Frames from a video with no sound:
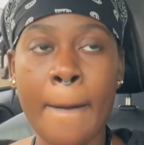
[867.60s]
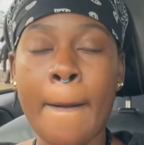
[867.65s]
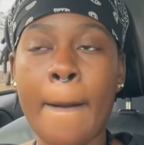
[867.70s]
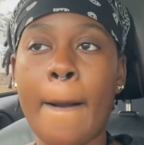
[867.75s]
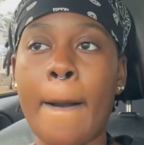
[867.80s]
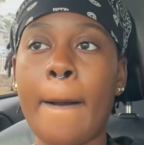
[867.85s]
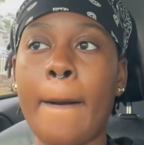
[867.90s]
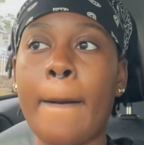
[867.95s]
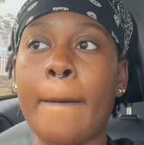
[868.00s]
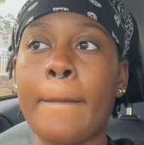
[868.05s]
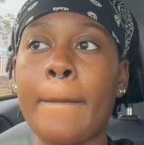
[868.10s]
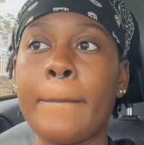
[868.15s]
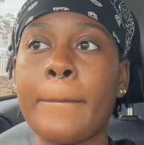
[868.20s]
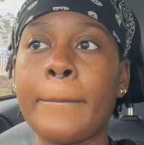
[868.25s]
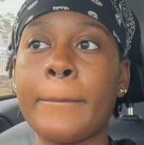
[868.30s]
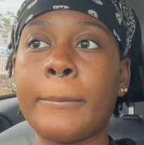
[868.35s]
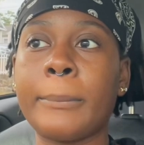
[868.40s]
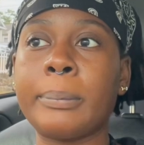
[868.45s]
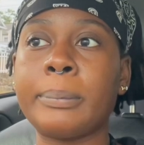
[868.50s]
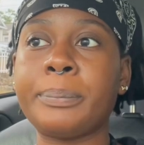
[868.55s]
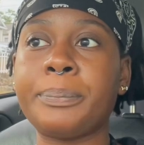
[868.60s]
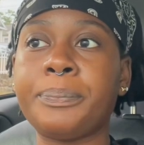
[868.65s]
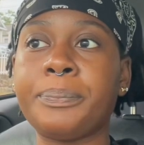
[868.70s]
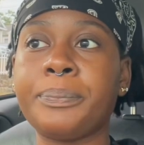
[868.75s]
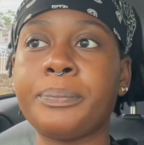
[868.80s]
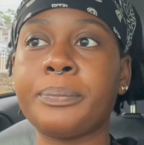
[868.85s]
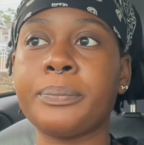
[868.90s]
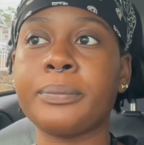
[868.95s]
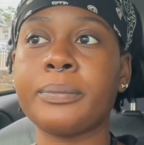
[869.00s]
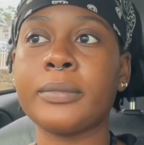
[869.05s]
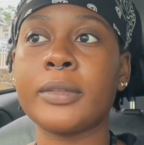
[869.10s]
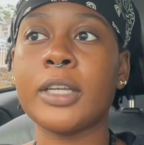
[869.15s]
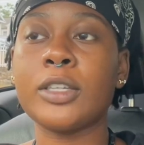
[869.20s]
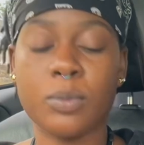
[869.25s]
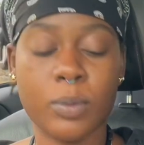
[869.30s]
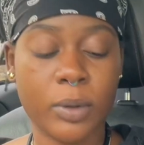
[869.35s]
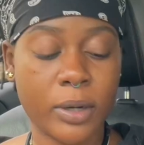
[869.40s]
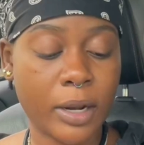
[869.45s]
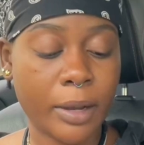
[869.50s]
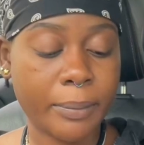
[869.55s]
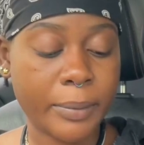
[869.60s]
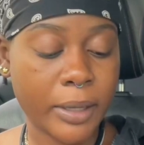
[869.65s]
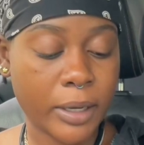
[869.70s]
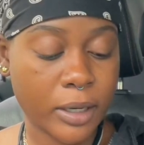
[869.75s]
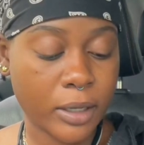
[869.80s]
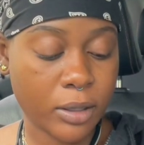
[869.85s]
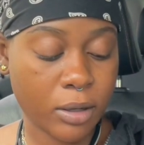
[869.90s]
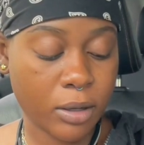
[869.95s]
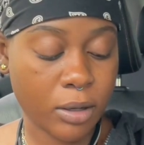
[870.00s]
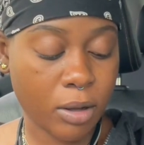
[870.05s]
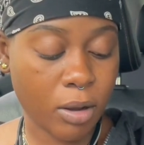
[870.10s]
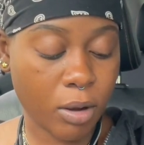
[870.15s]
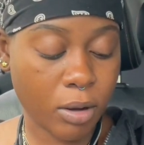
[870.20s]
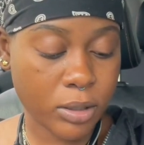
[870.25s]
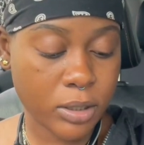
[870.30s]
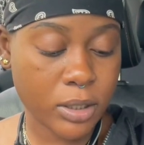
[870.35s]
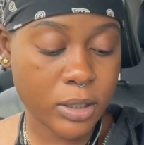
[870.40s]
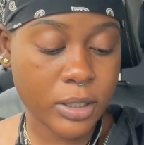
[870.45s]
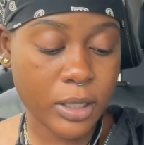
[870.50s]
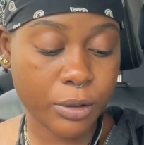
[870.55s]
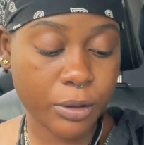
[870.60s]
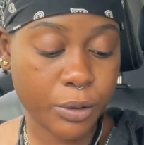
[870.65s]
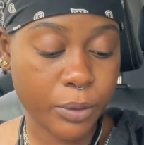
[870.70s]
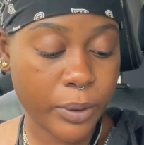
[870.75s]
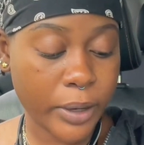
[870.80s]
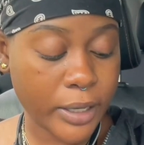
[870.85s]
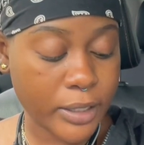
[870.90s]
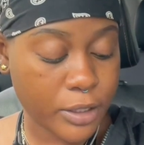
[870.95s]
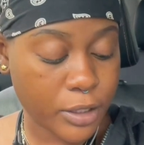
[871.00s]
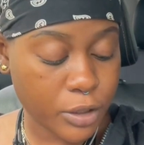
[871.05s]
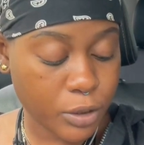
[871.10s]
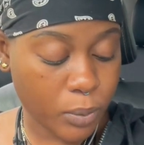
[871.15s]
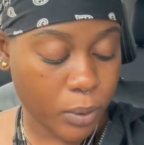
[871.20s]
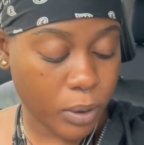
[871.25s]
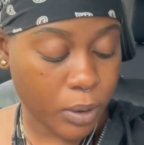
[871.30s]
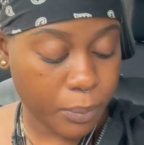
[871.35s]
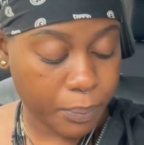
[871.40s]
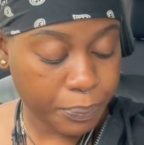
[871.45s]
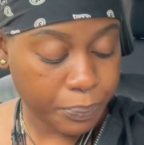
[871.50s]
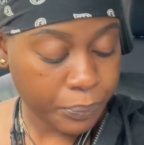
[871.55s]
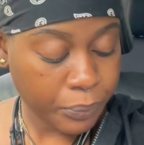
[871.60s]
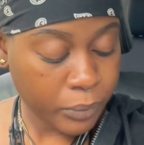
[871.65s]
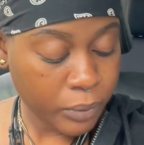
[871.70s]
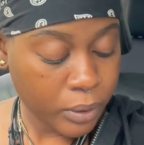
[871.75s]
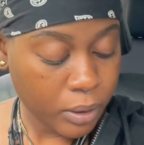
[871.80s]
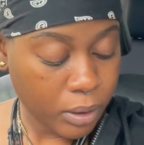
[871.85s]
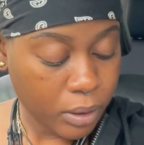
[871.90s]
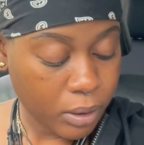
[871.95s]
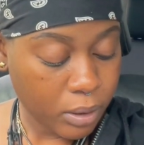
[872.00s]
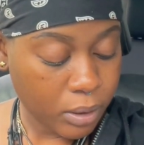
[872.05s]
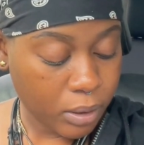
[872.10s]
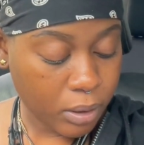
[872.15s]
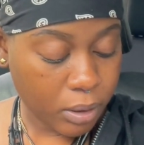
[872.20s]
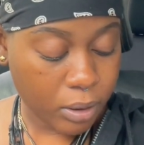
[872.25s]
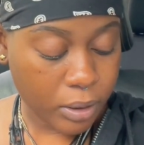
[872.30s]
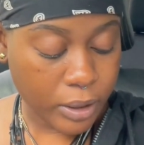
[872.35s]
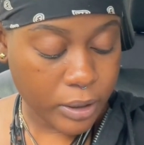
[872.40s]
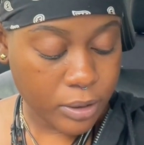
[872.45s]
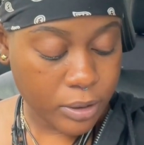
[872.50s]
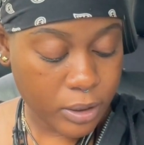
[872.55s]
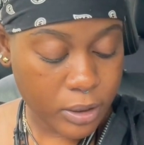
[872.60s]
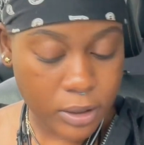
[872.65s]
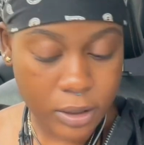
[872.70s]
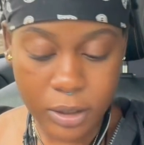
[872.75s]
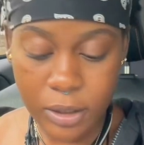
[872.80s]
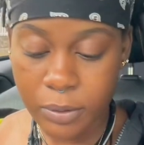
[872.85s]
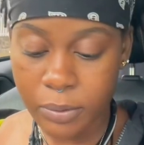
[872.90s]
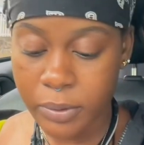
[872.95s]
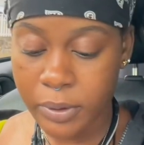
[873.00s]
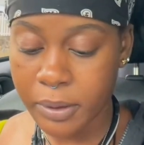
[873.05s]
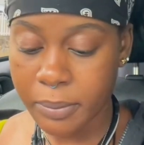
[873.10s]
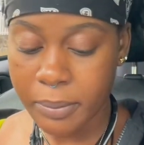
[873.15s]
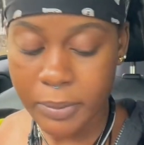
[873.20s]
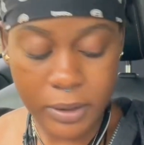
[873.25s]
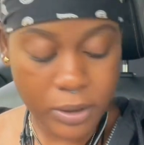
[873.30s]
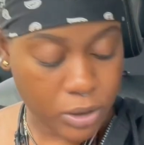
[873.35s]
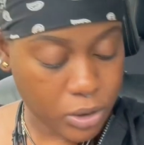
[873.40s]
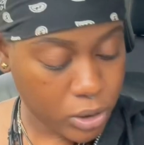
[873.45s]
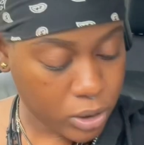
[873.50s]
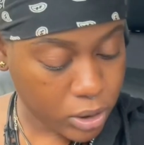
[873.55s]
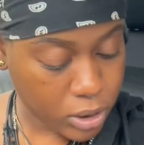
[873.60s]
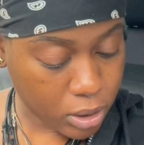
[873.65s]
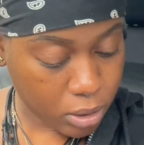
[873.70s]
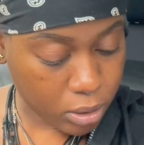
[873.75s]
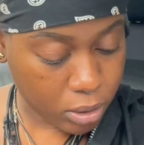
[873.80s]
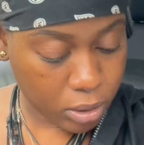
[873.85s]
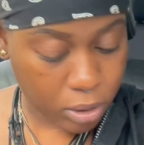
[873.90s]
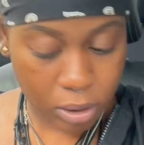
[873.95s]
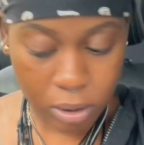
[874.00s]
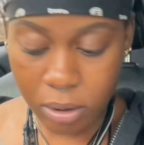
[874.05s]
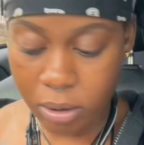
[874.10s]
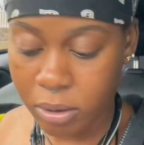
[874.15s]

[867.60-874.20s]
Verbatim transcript: um, is what i'm getting called to tell you guys as well okay so let's see what the messages are